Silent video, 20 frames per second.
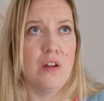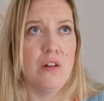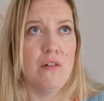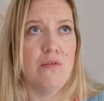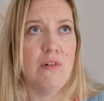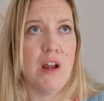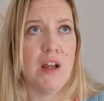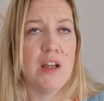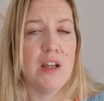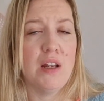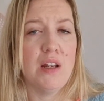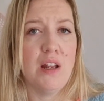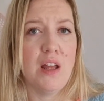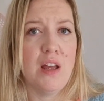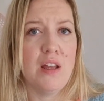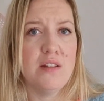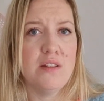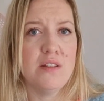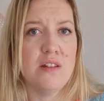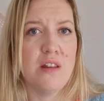
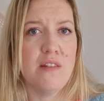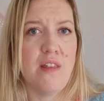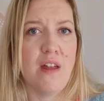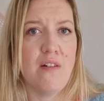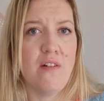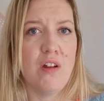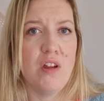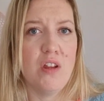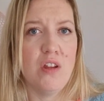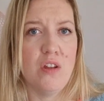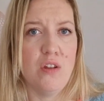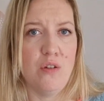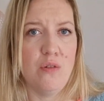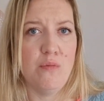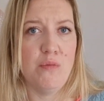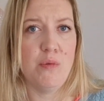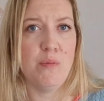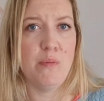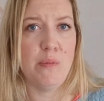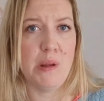recognise that they're a
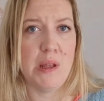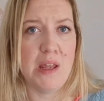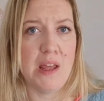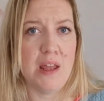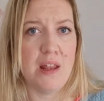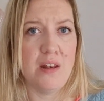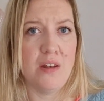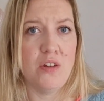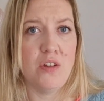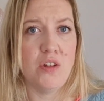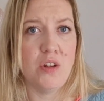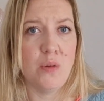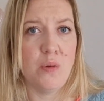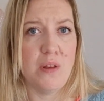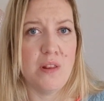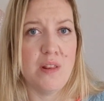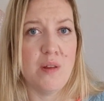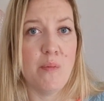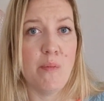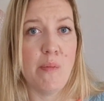human being
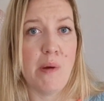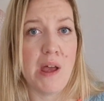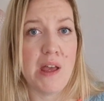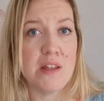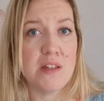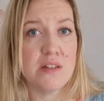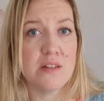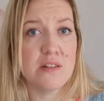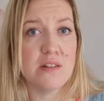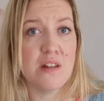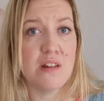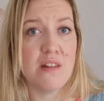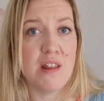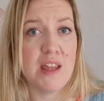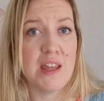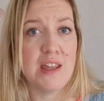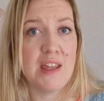doing the best that they